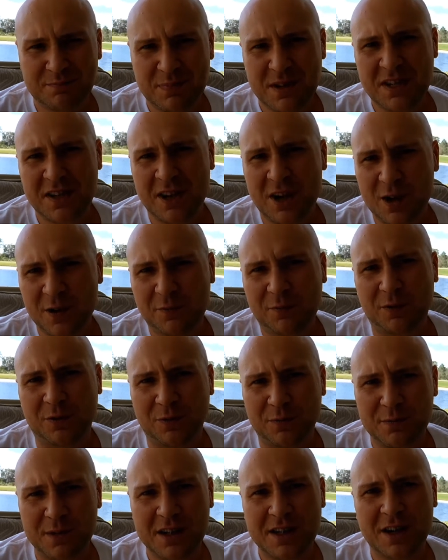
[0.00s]
be
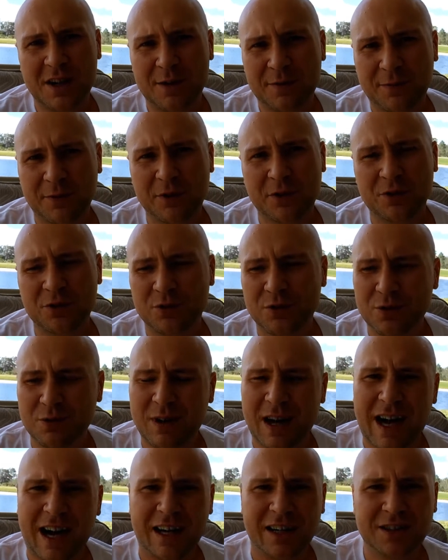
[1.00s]
careful in who
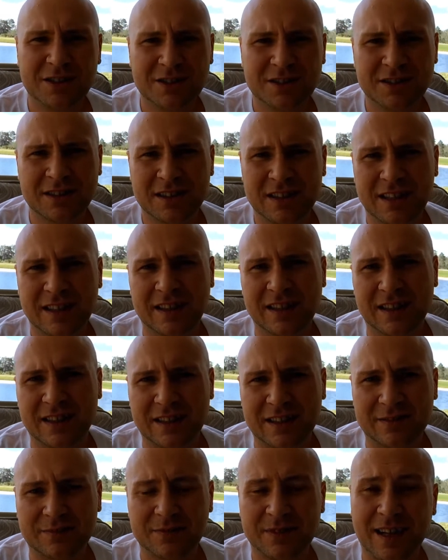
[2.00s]
you hire, and
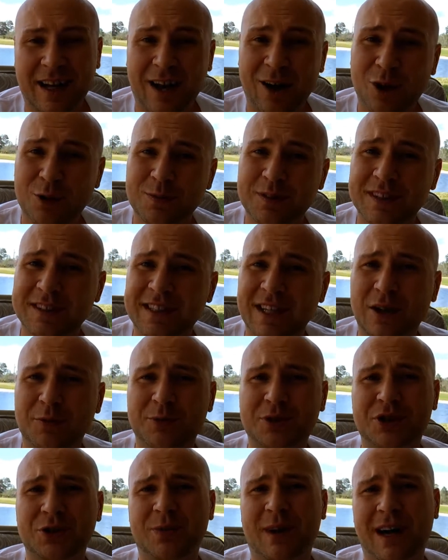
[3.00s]
I hope this
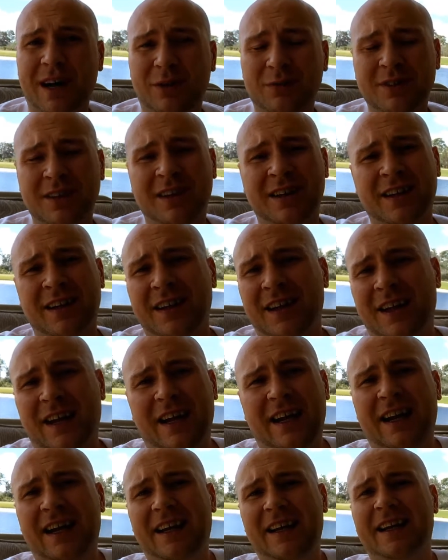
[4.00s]
helps you out.
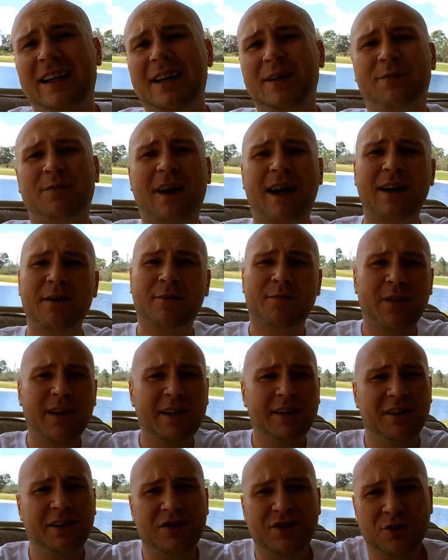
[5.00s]
And if I
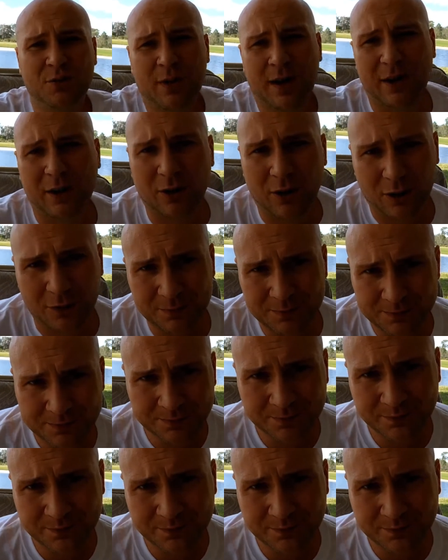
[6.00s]
offended you at all